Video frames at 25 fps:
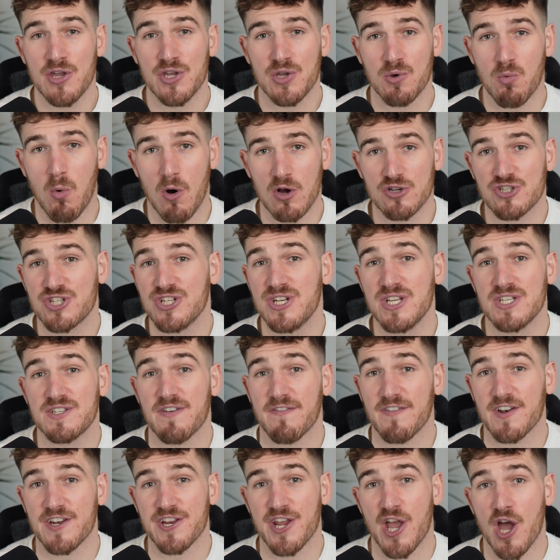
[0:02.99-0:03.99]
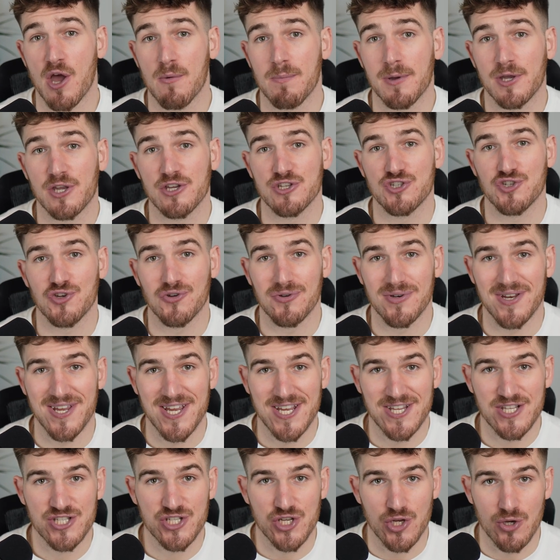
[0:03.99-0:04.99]
You're watching this video because you
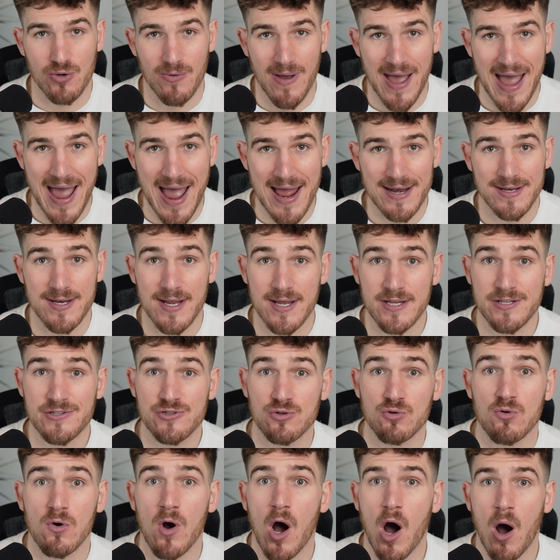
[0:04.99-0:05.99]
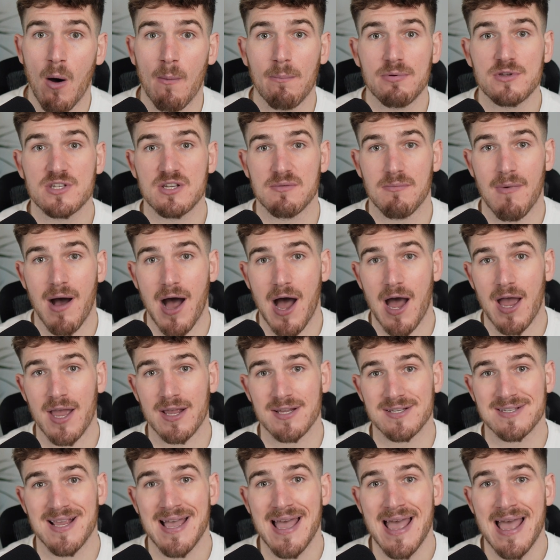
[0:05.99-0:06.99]
need to edit or
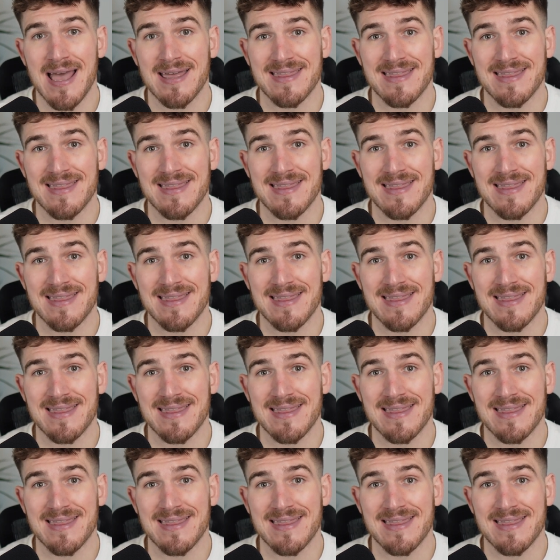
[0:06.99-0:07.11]
optimize